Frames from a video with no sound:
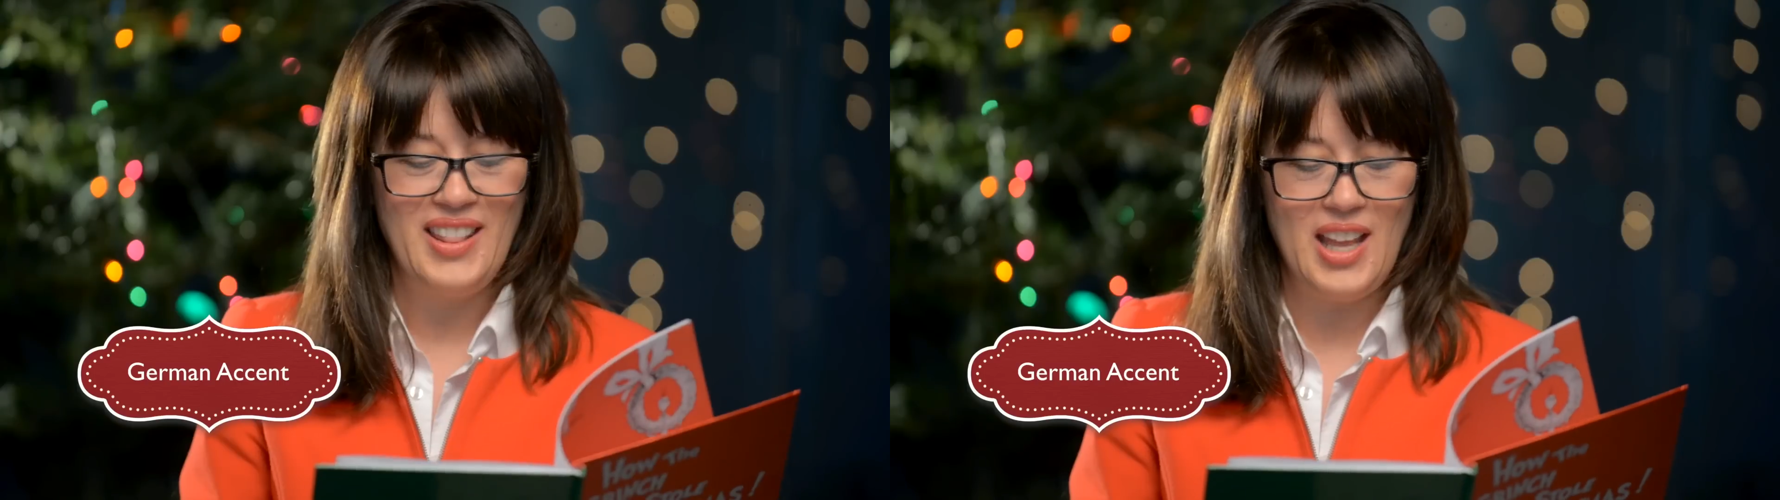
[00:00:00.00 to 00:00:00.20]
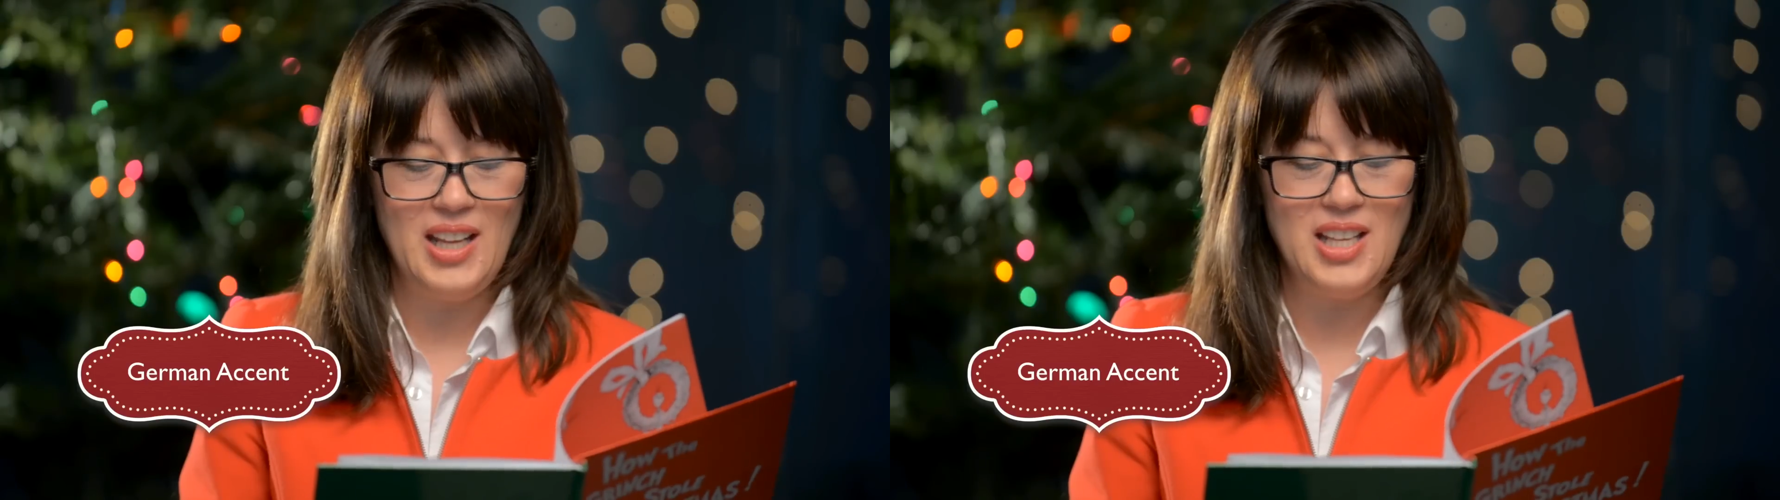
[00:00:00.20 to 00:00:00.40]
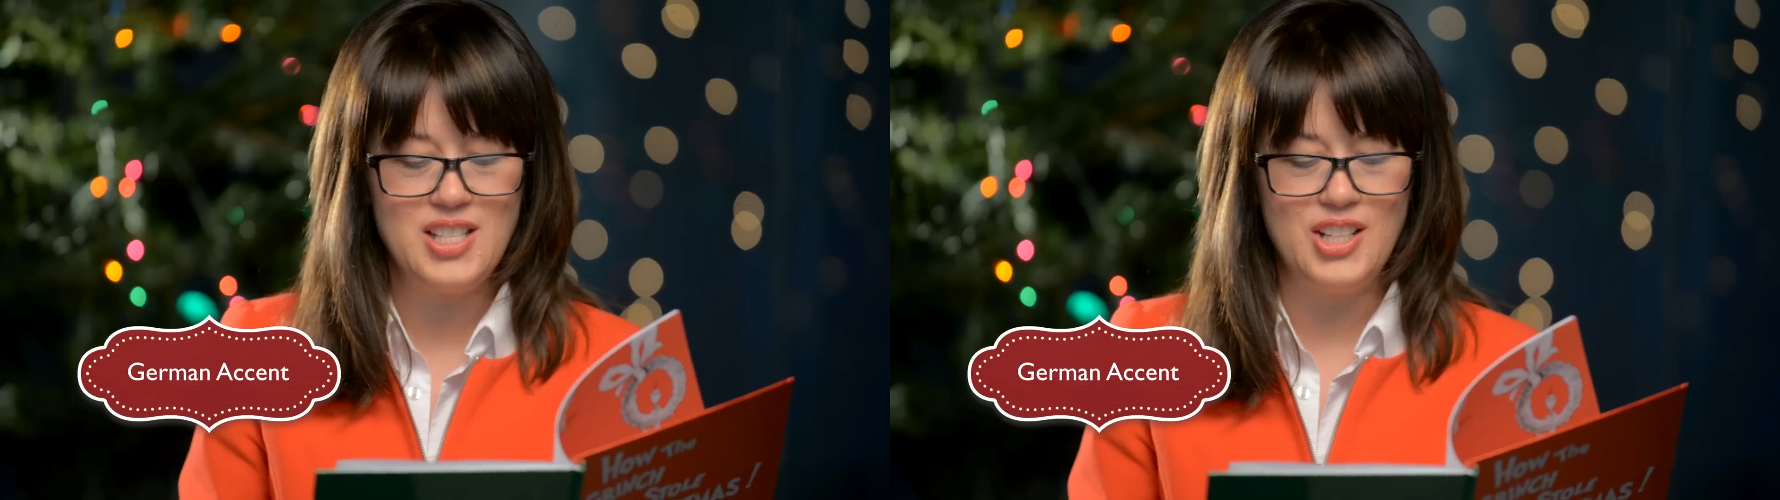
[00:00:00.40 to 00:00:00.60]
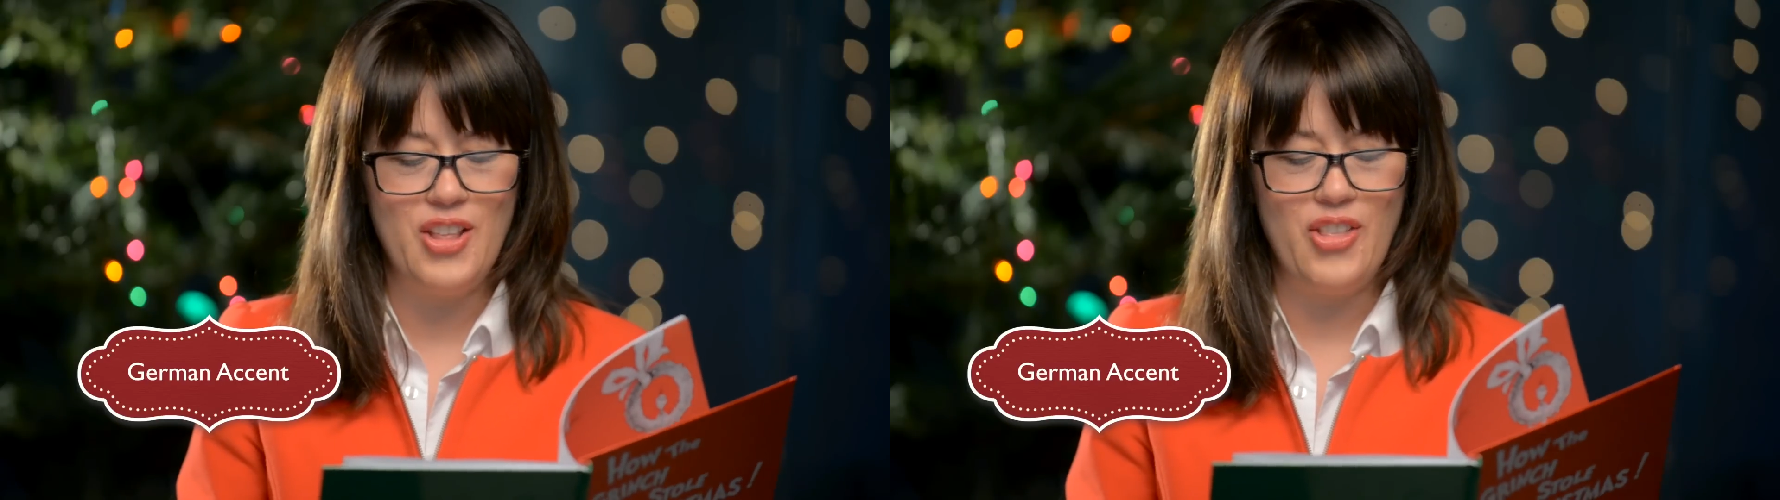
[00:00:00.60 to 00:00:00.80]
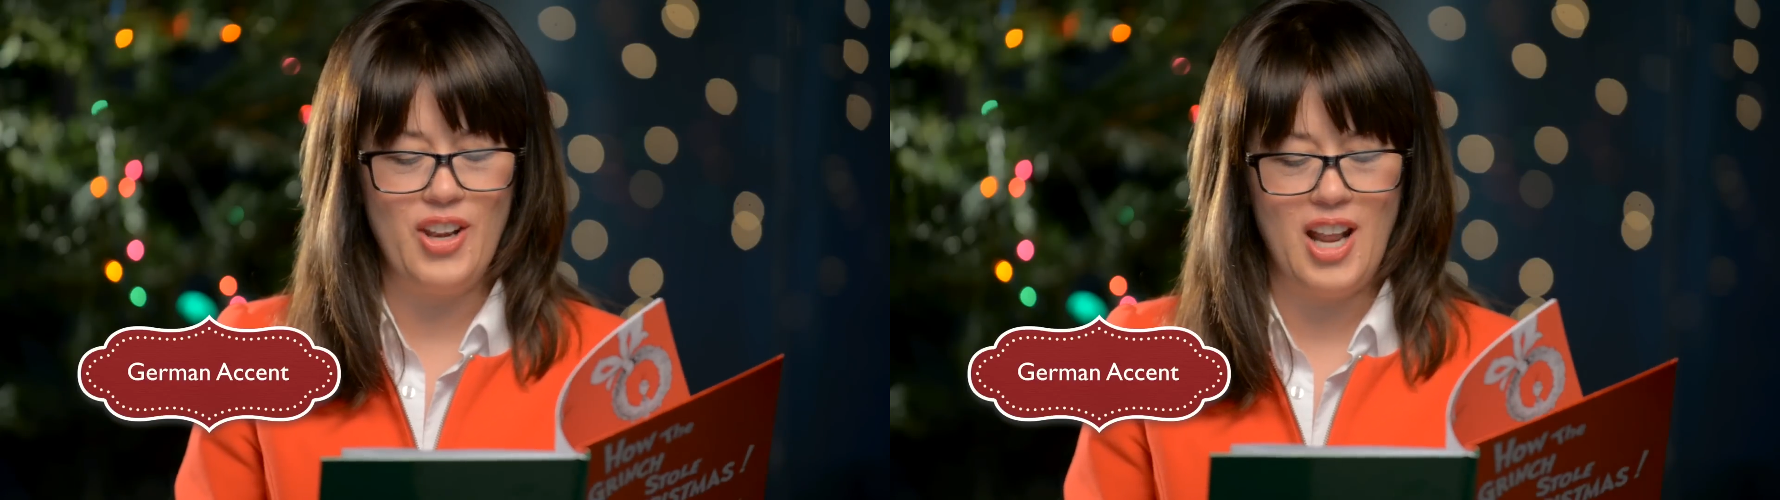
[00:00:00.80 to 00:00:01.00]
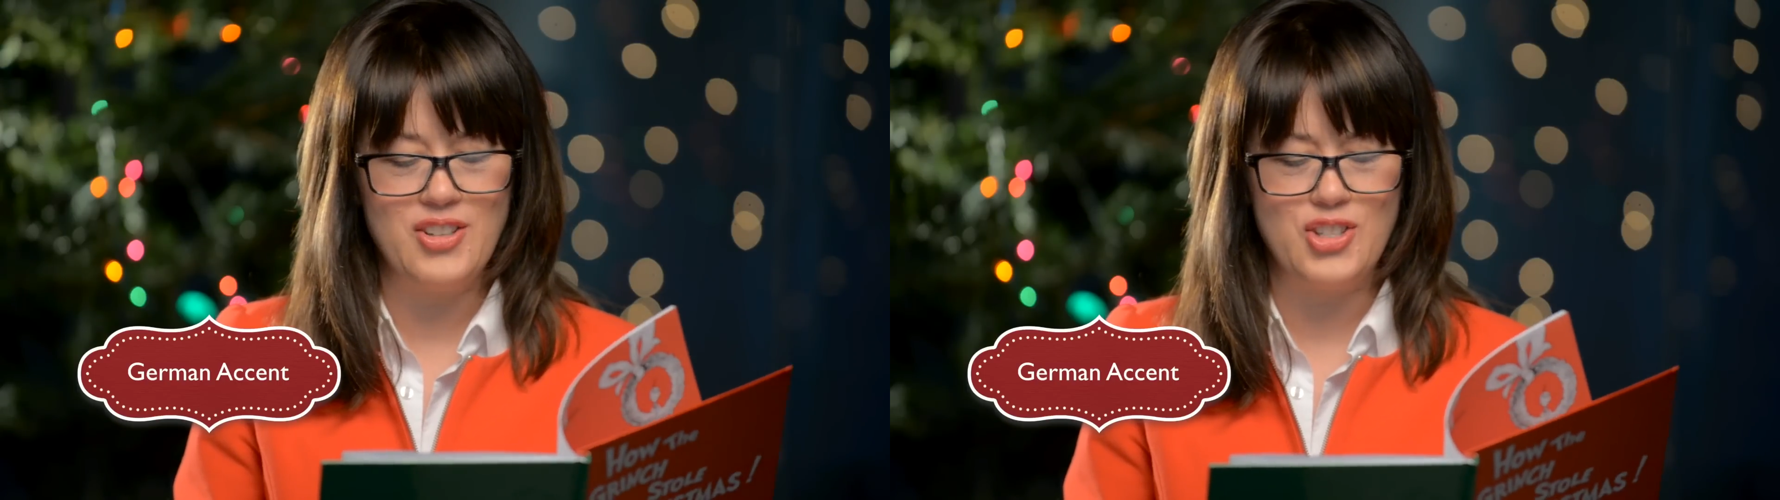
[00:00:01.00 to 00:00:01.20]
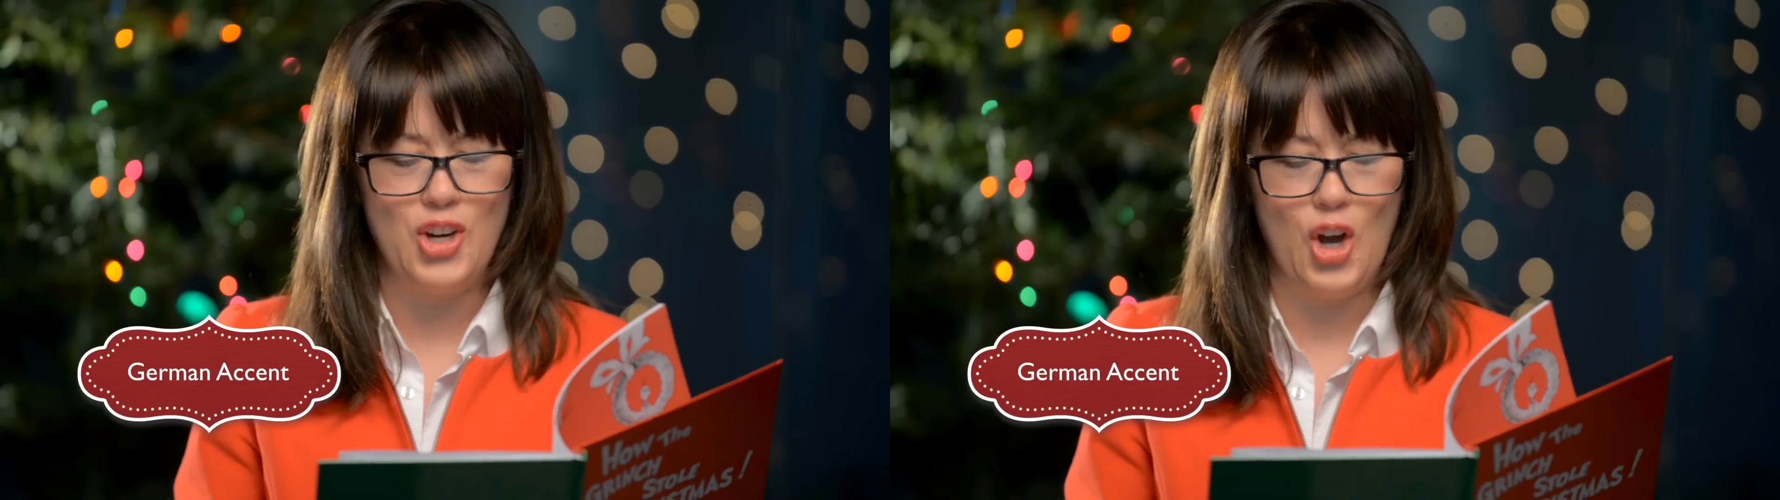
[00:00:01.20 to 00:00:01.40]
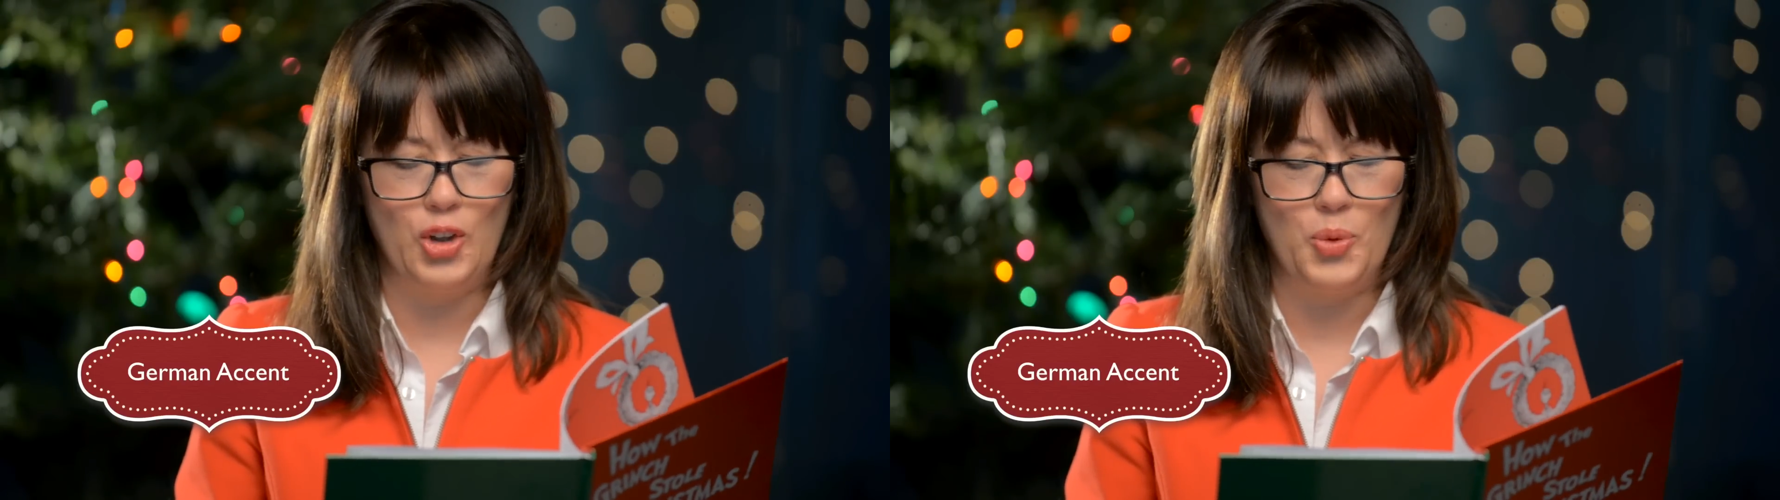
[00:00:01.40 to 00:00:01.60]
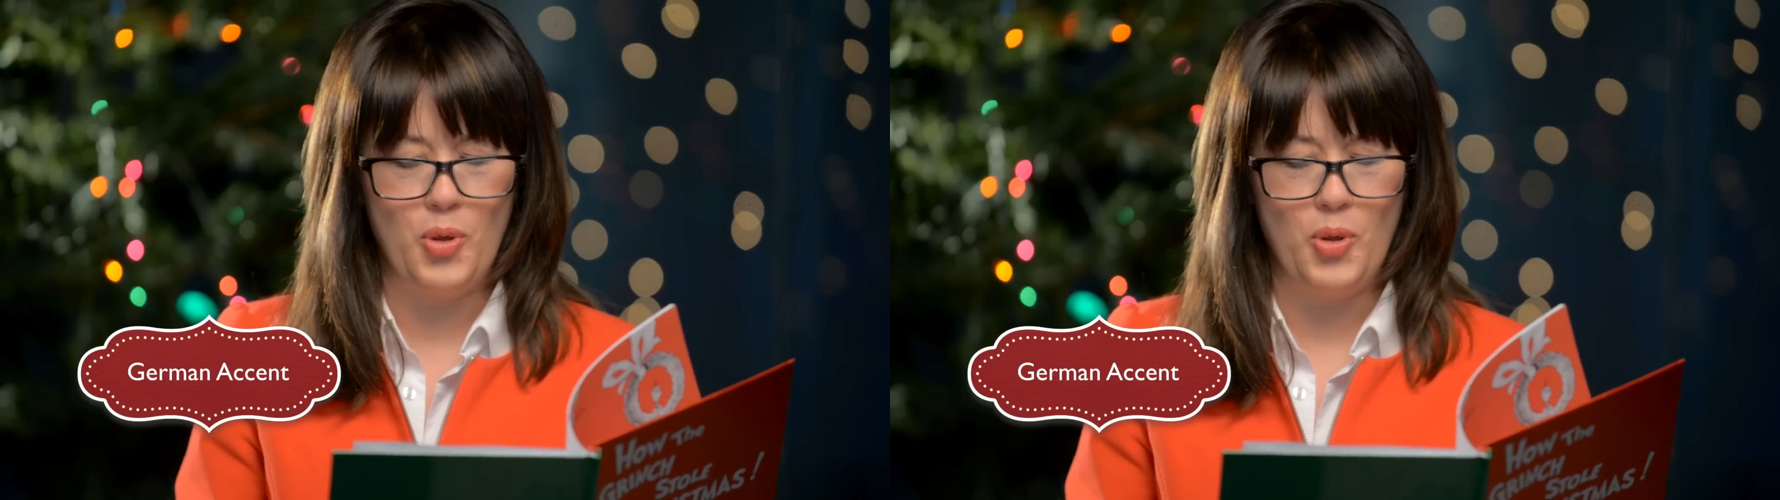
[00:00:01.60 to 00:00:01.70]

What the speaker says: Then he slithered and slunk